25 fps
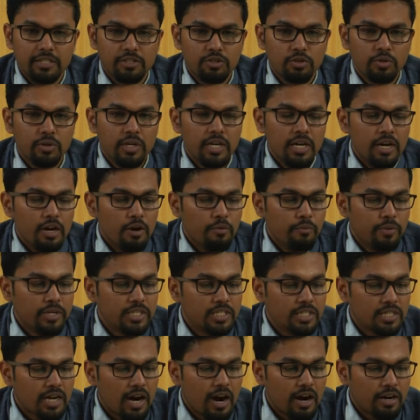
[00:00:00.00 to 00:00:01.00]
So, we
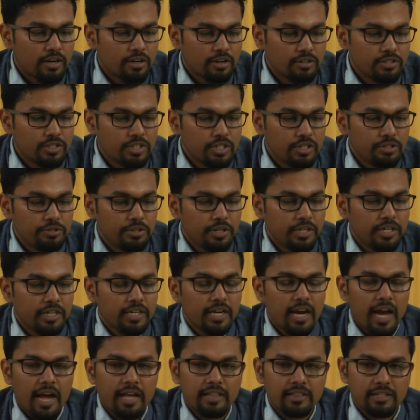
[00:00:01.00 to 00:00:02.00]
start concentrating
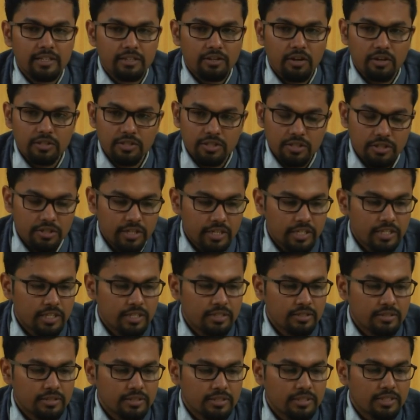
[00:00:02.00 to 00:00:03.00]
and then
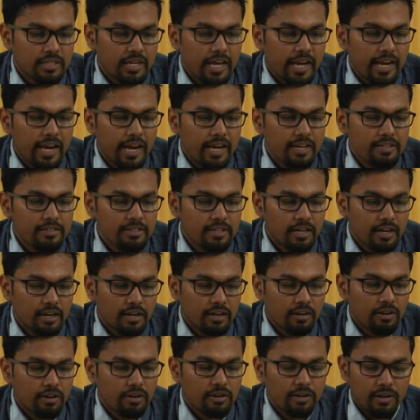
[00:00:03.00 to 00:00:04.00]
concentrations again uh,
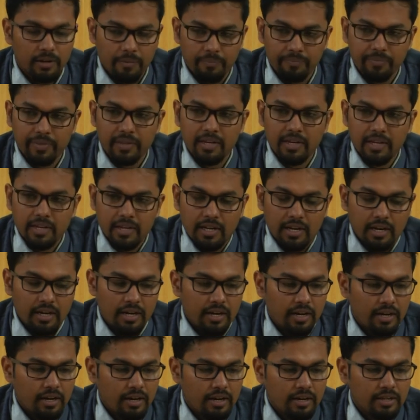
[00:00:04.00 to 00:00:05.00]
um,
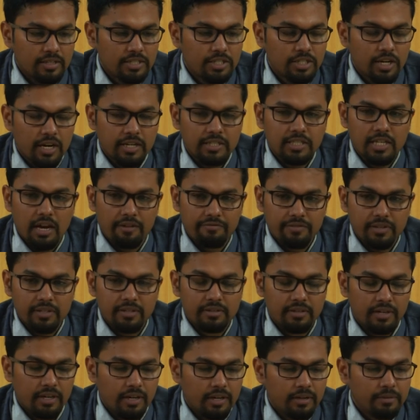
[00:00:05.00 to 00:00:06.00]
uh, starts
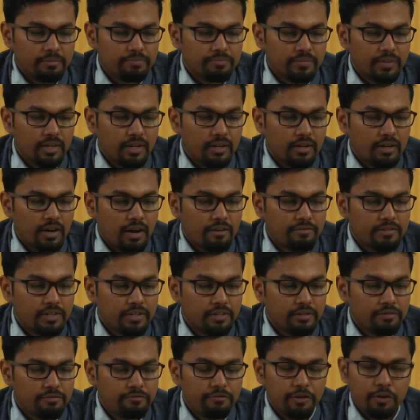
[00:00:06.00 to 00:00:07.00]
after um, uh,
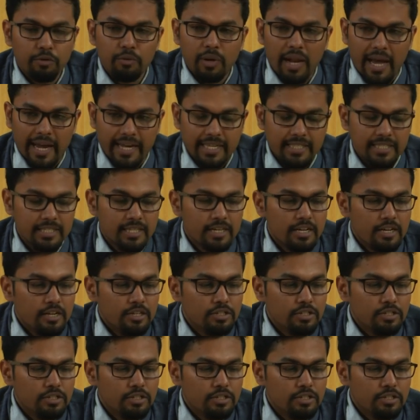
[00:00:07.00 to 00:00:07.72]
after few lines.